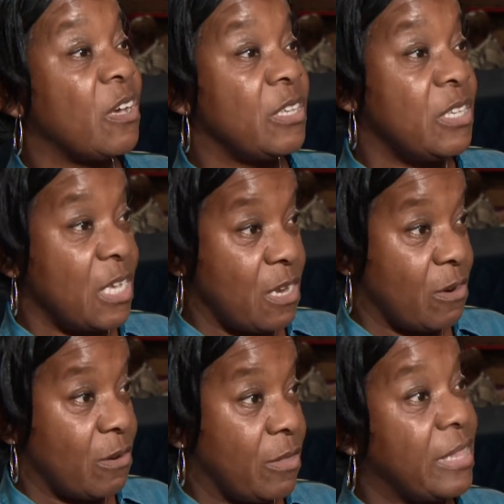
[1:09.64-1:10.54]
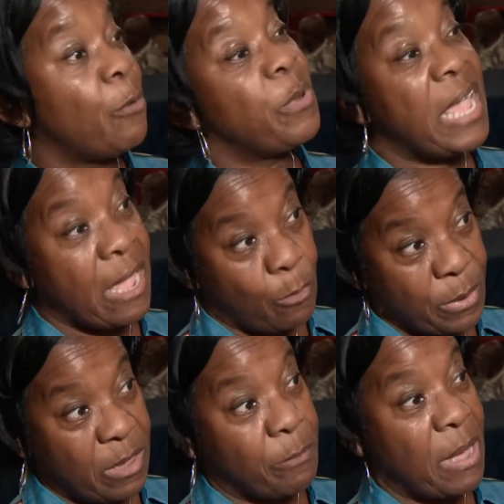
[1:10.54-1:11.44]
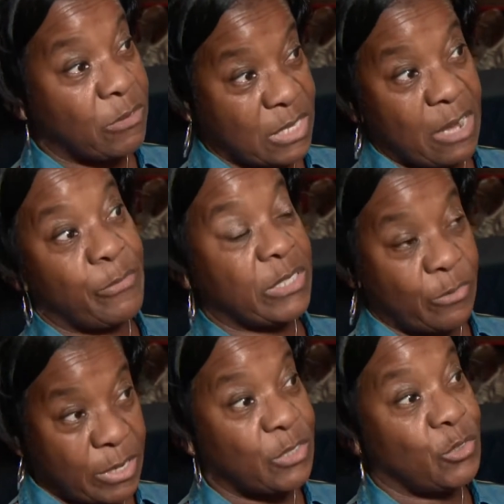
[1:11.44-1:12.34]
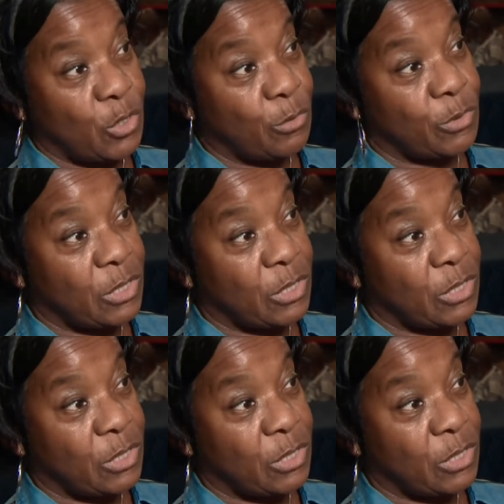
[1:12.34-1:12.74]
a year that we help here at Mount Zion Restoration Church.